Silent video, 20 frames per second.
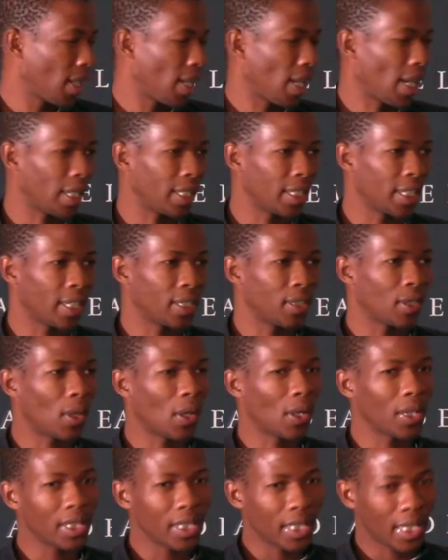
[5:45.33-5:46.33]
And then
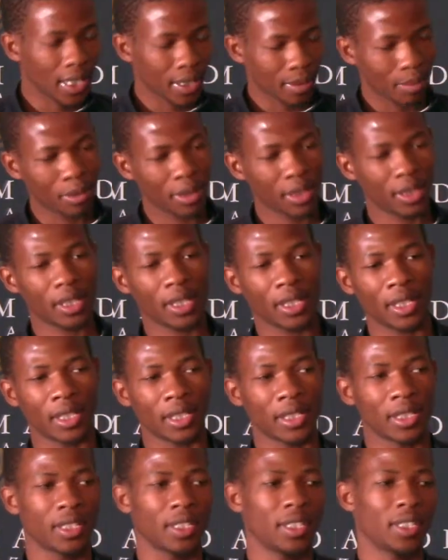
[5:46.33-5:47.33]
on that
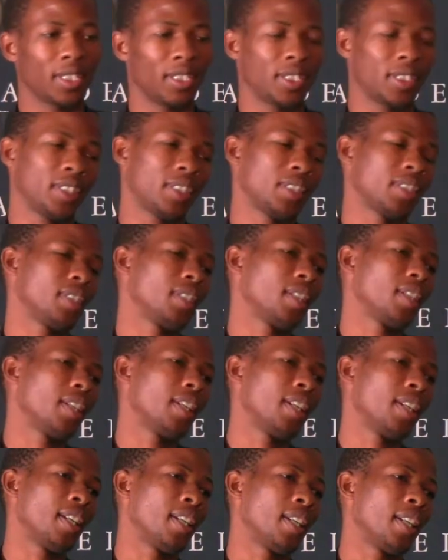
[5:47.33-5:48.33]
meeting,
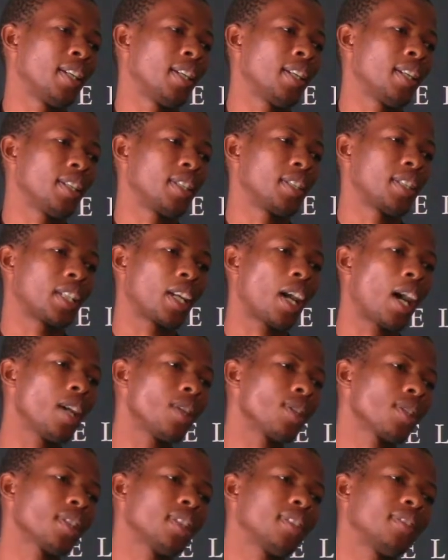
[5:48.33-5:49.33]
the
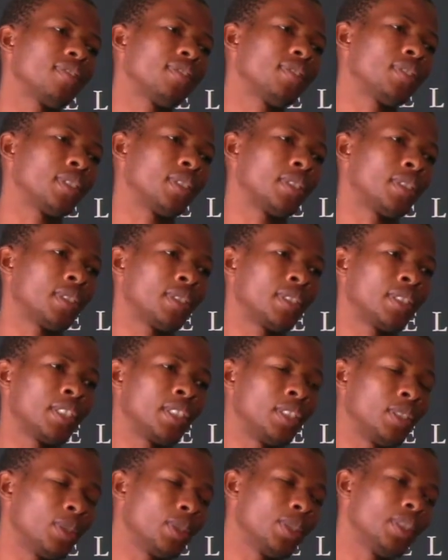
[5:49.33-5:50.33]
council for
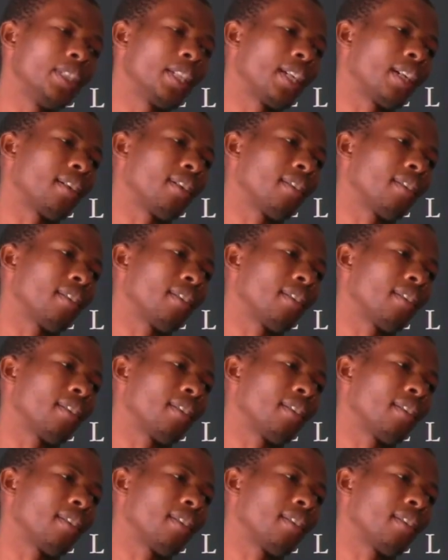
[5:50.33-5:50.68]
the donor